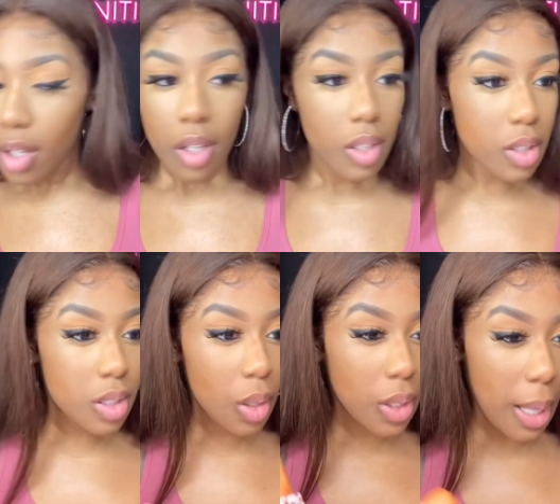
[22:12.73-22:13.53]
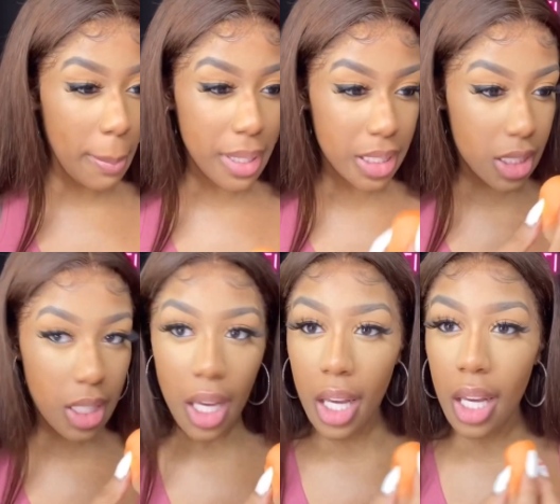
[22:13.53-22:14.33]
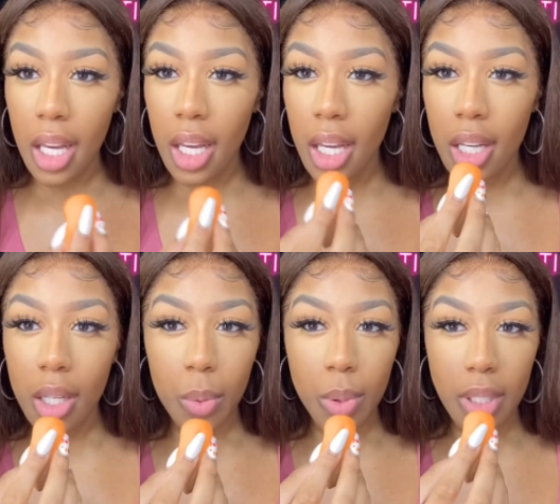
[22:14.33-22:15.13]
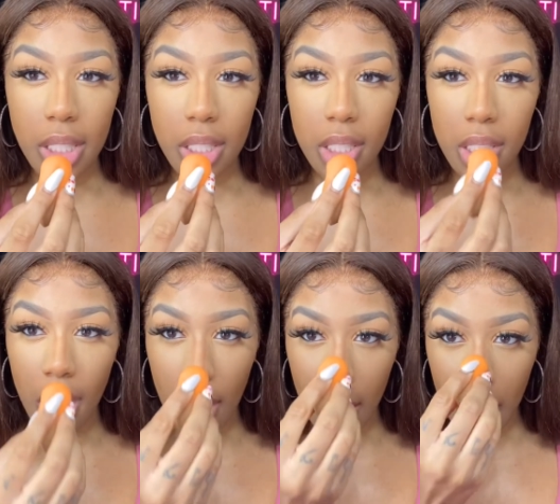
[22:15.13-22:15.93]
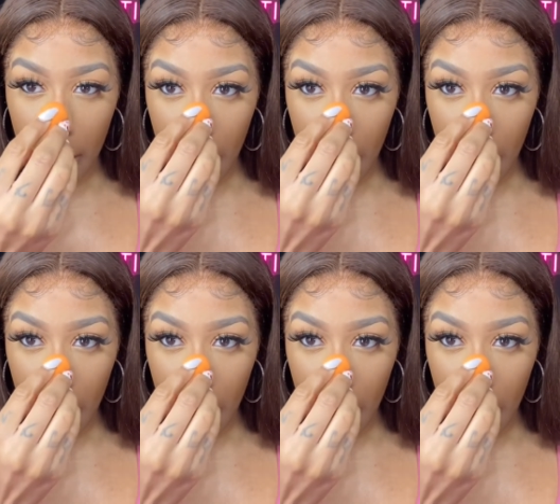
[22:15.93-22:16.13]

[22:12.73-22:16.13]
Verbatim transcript: So let me take... What do I need to take?